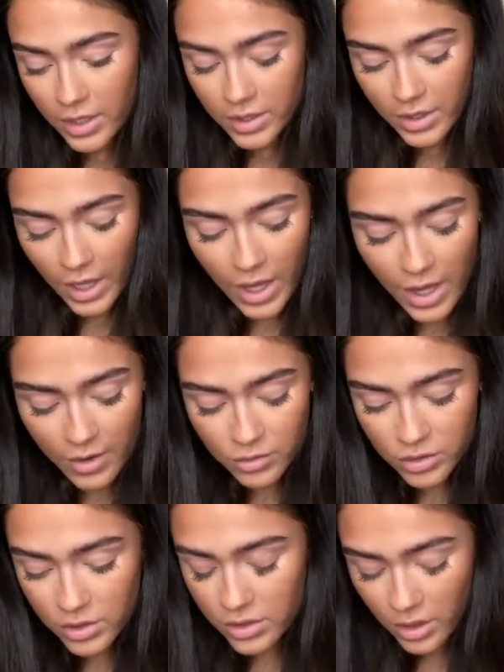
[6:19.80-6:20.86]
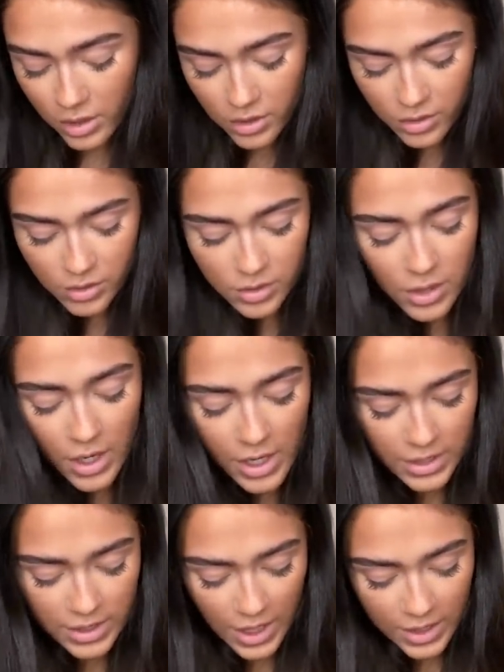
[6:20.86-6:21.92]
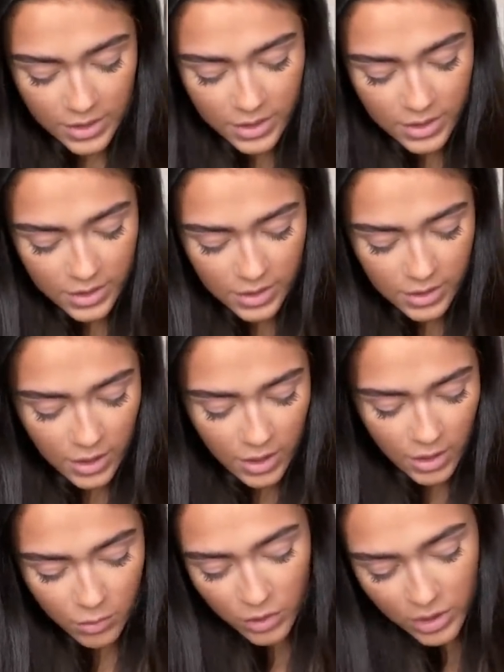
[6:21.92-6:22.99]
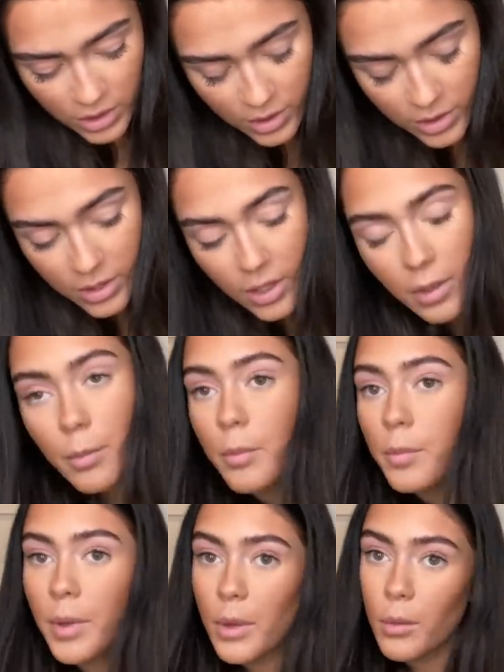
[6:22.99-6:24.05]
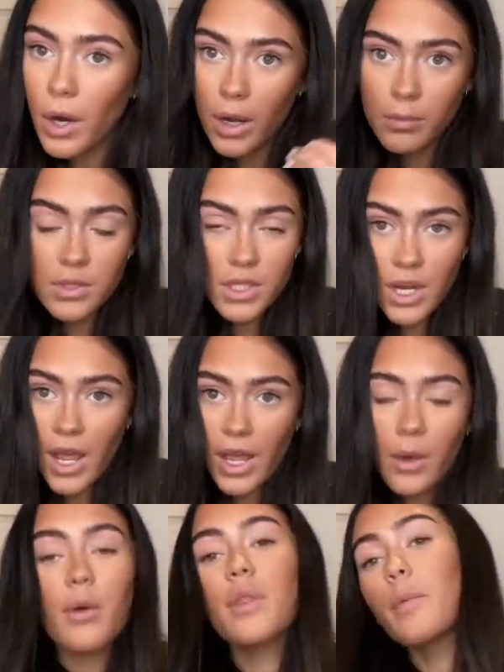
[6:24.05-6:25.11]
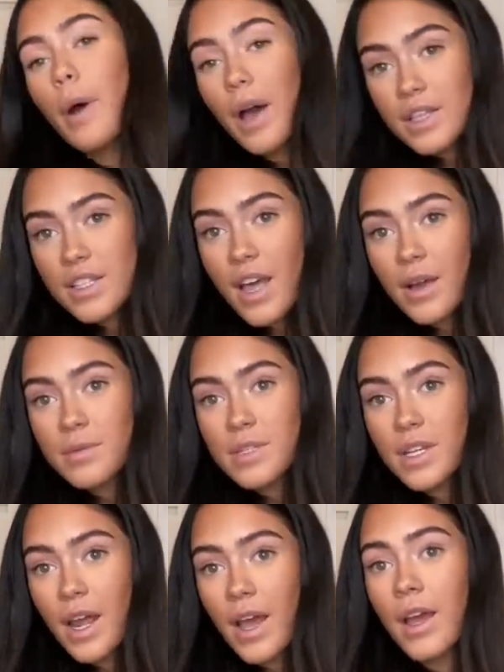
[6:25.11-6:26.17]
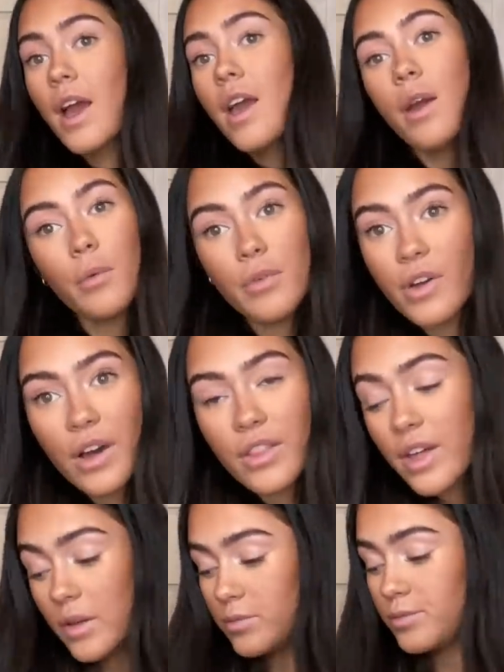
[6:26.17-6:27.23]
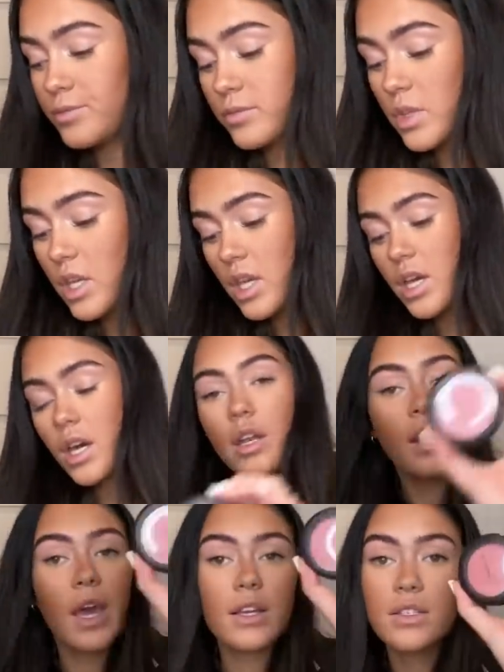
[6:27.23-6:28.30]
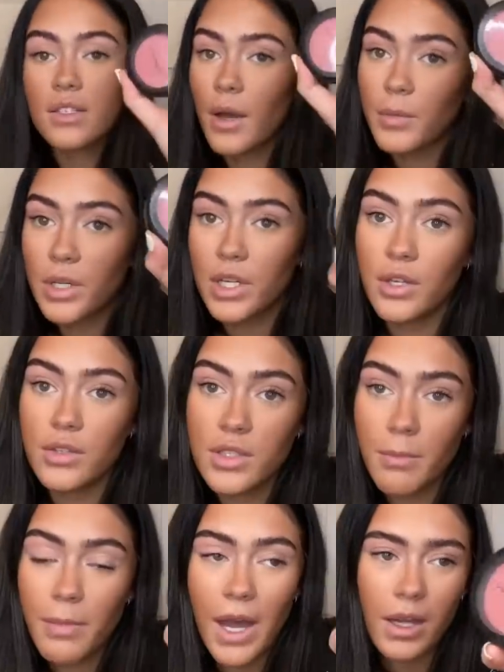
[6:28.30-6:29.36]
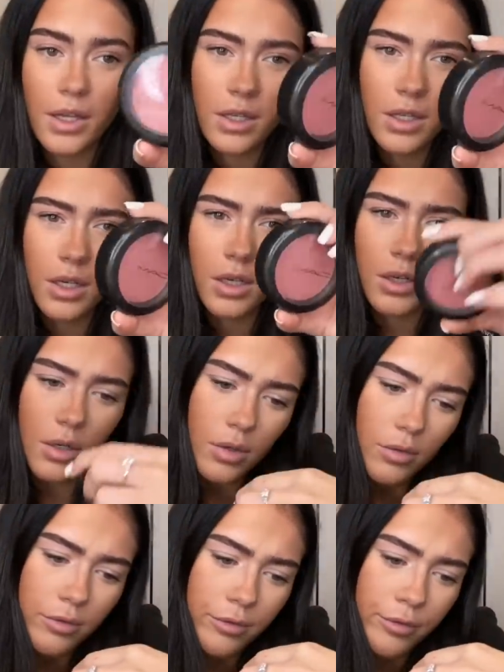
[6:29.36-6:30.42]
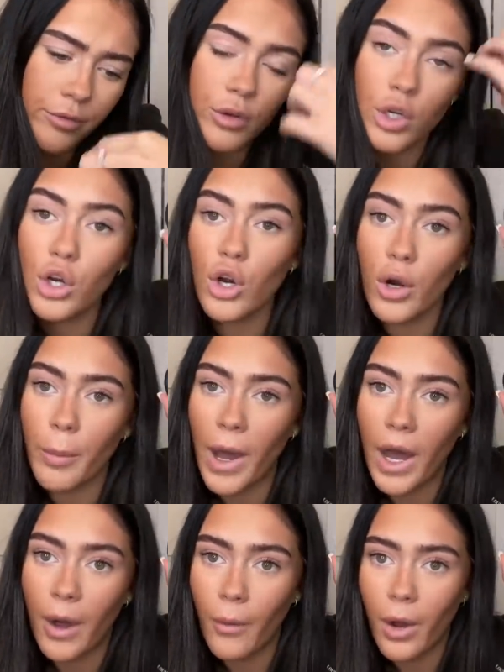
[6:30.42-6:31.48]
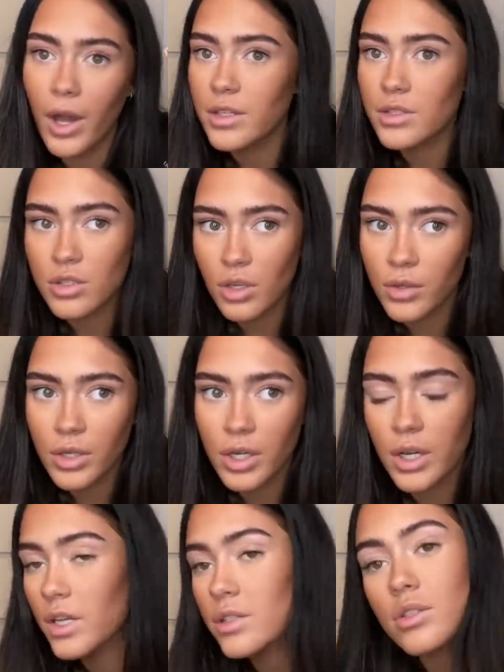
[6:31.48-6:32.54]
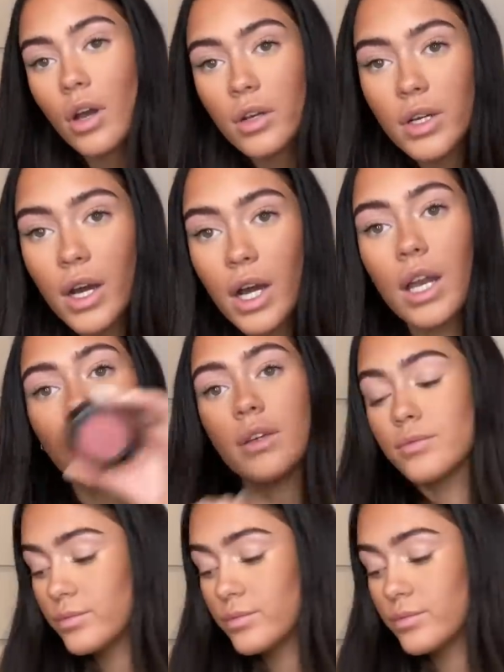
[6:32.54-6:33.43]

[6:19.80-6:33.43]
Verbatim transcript: That everyone's so nice and I wouldn't be where I am today or the person I am today without them. Next, I'm going to use the MAC Fleur Power. It's so good. It's so girly.